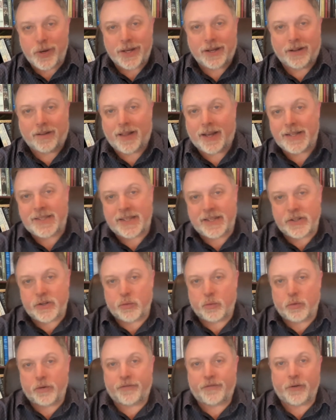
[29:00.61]
will. I tend
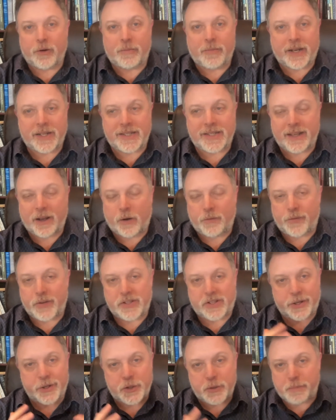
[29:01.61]
to refer to myself
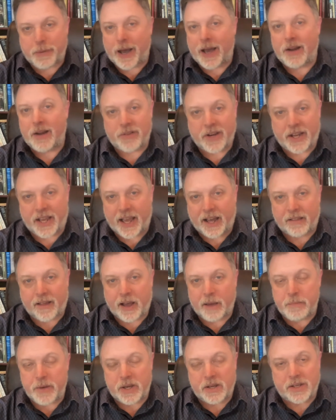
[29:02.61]
as an aspiring
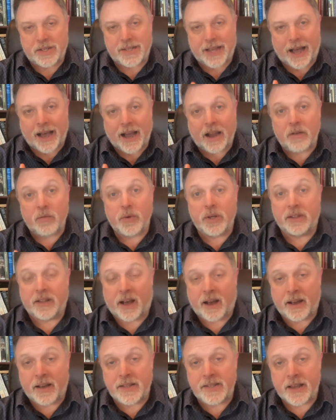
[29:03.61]
ally because I
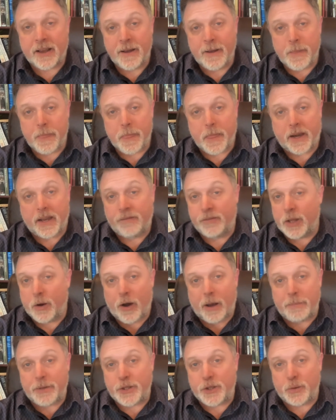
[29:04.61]
realize that even
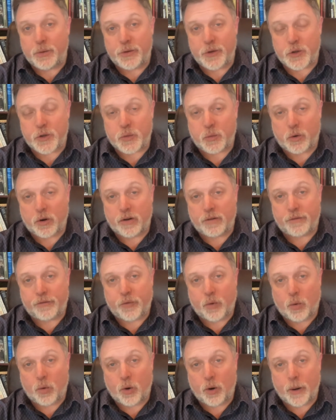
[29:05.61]
though I've been doing this work
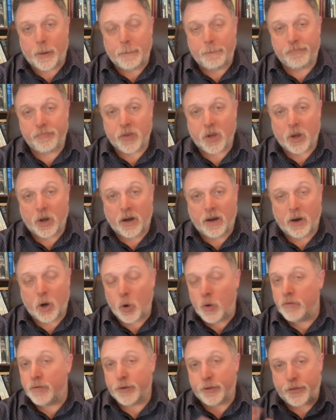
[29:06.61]
for
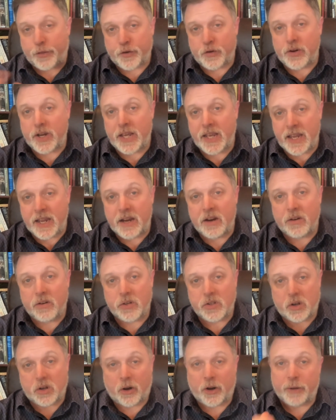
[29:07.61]
over 30
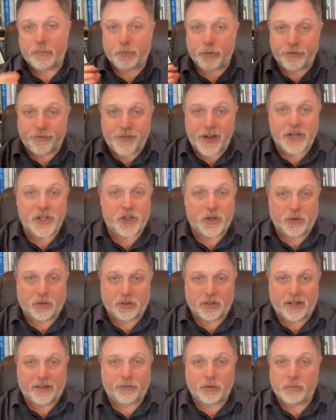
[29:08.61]
years on a
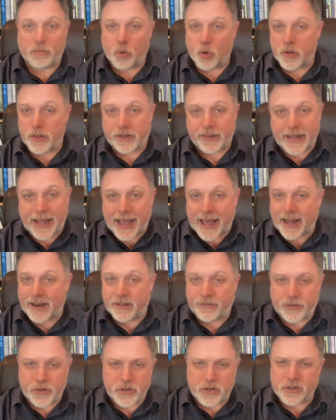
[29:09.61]
professional level, more than
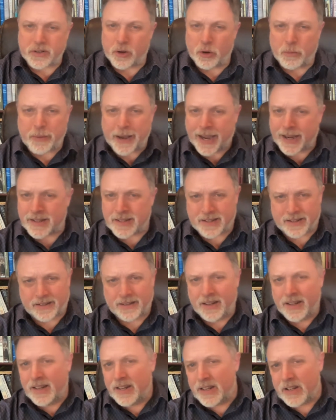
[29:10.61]
that, if you just go back to
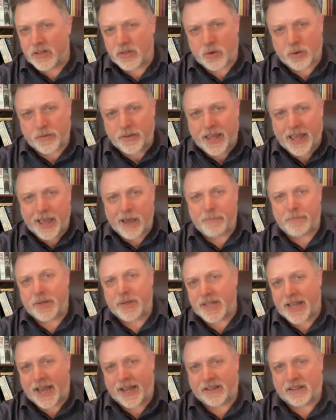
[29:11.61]
the sort of
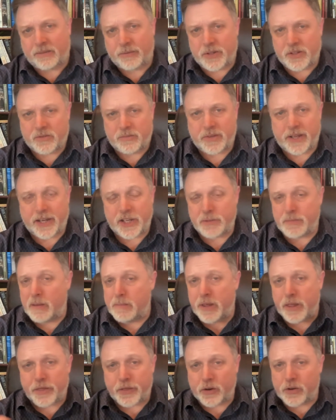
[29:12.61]
campus activism days,
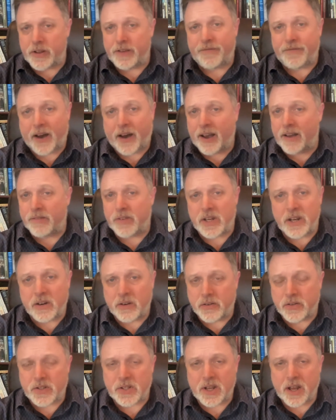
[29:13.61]
maybe 35
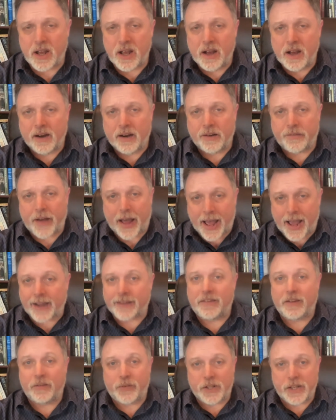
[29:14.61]
years of
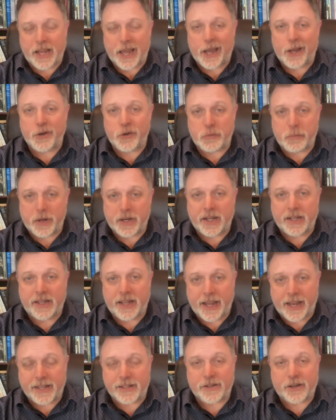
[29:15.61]
active engagement in
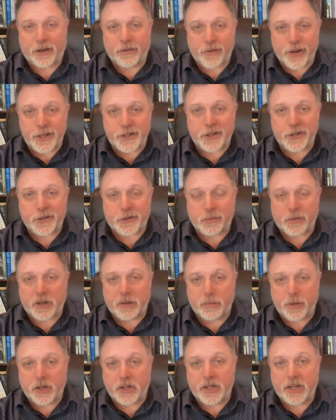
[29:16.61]
the anti-racism
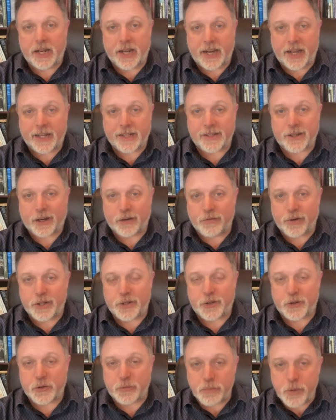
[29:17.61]
community and
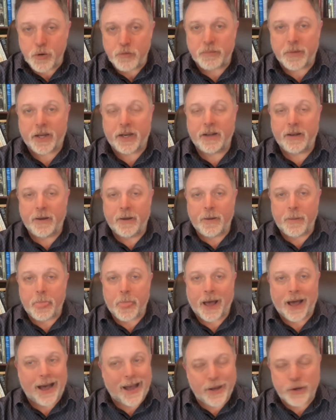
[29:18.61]
anti-racist movement,
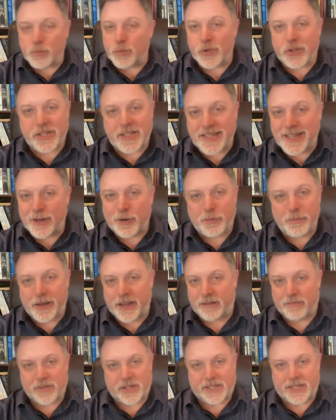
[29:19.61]
I will still
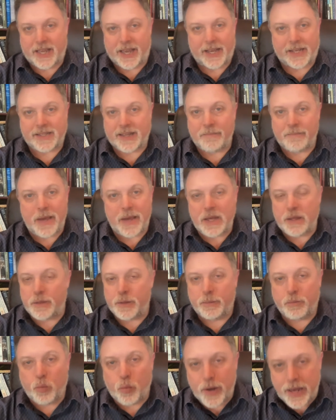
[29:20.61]
make mistakes. I make
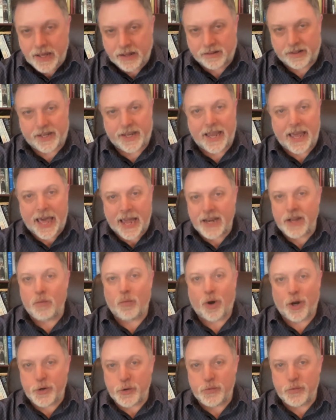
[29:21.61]
them weekly.
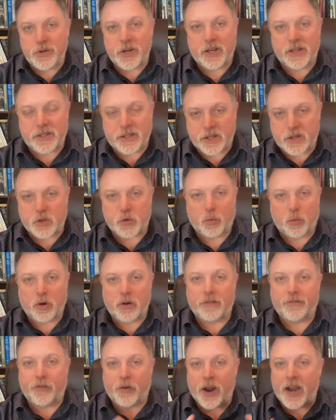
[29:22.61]
Anyone who does this
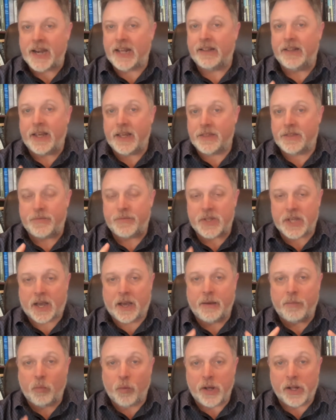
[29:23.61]
work for any length of
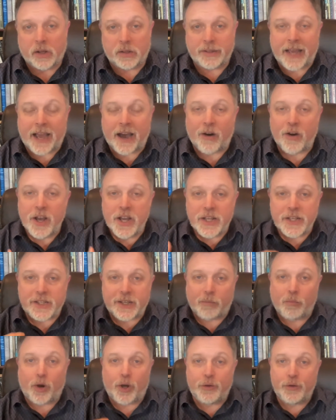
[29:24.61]
time will. Now,
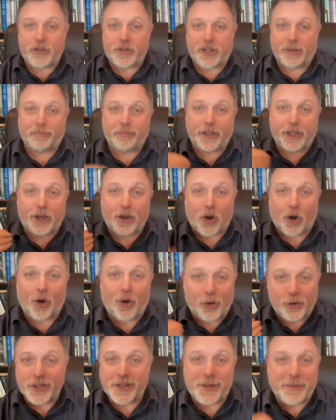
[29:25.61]
someone who simply
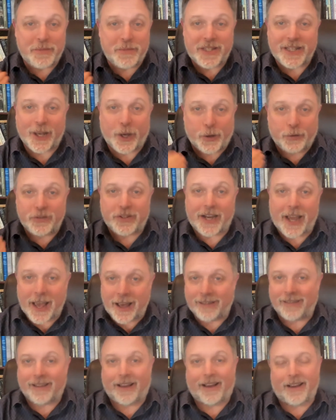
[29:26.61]
calls themselves an
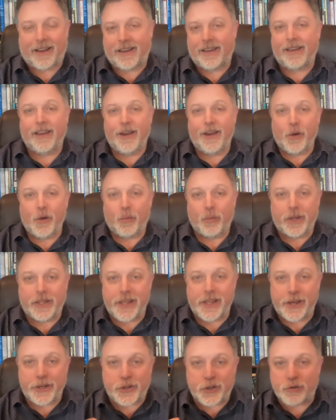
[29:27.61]
ally when
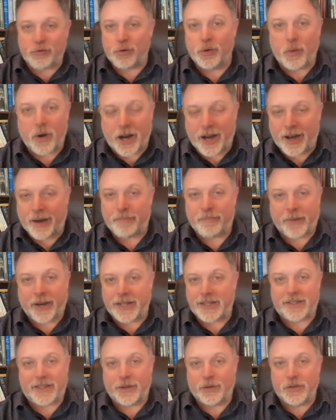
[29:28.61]
they screw up
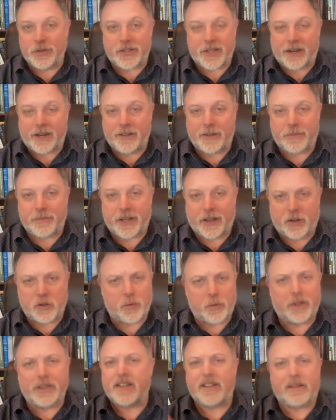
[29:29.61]
might still say to themselves,
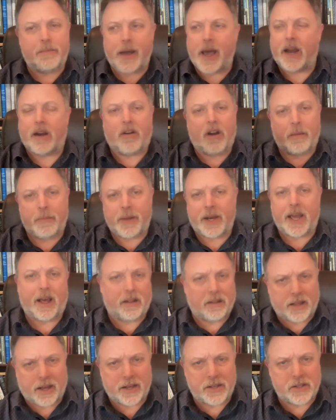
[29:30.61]
well, it doesn't matter, I'm an
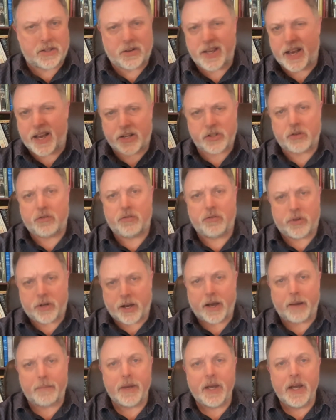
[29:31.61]
ally, so yeah, I screwed
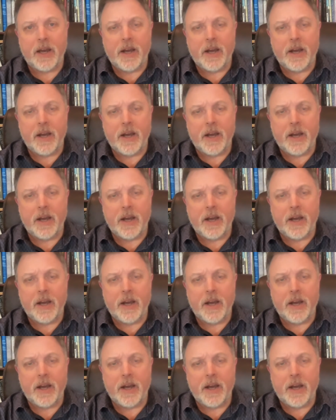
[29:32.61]
up.